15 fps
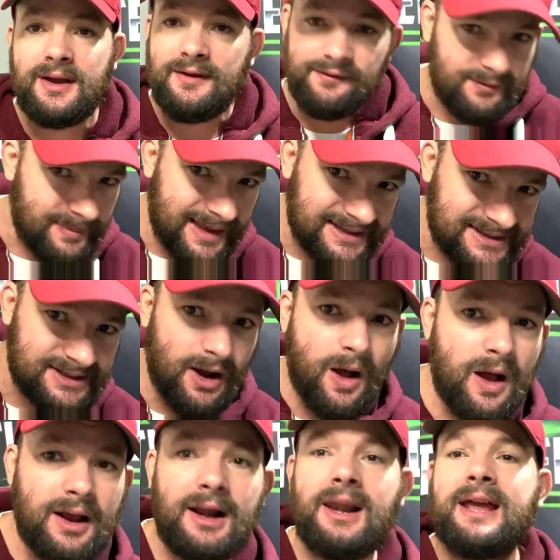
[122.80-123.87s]
that
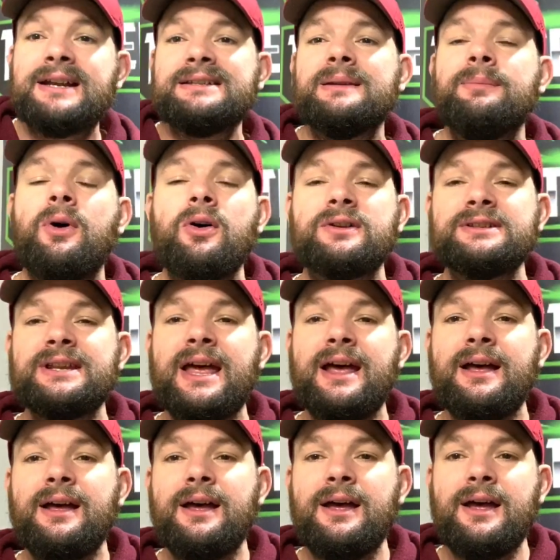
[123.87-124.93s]
Start Collecting box
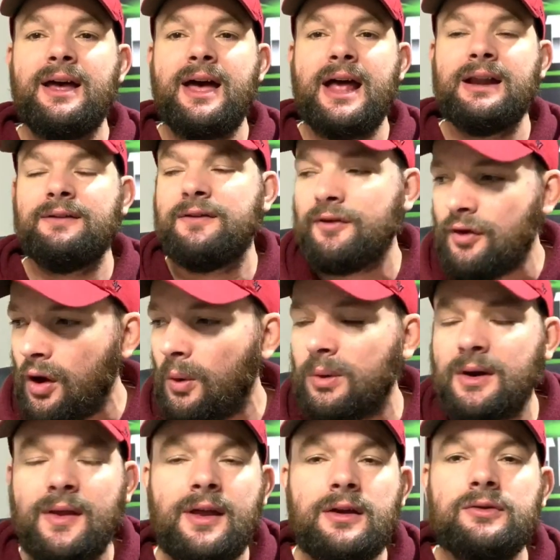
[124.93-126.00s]
set. And if you've got one
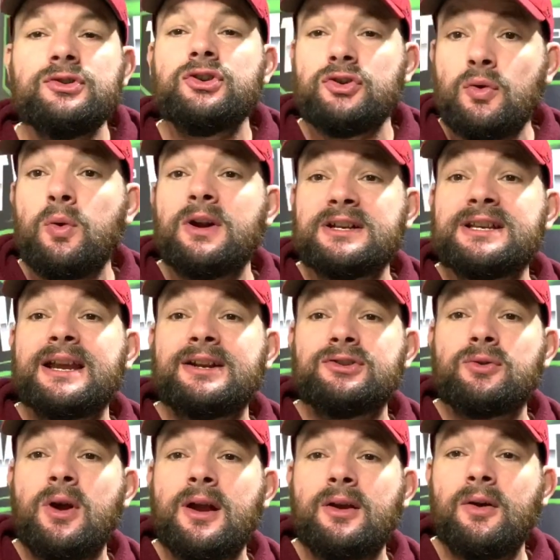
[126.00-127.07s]
of those, you want to take a
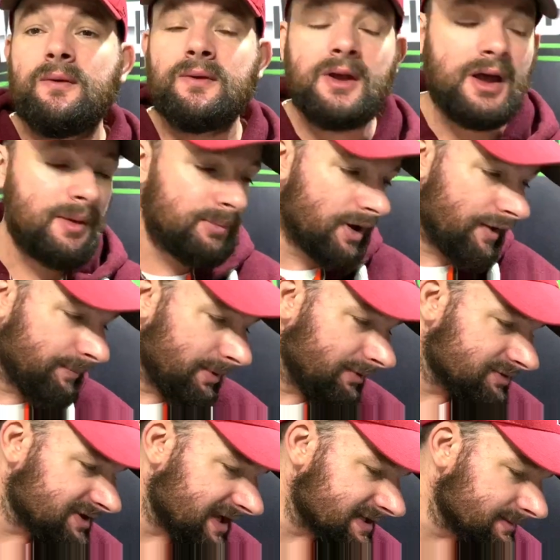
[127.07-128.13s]
Trygon, but I've built it as a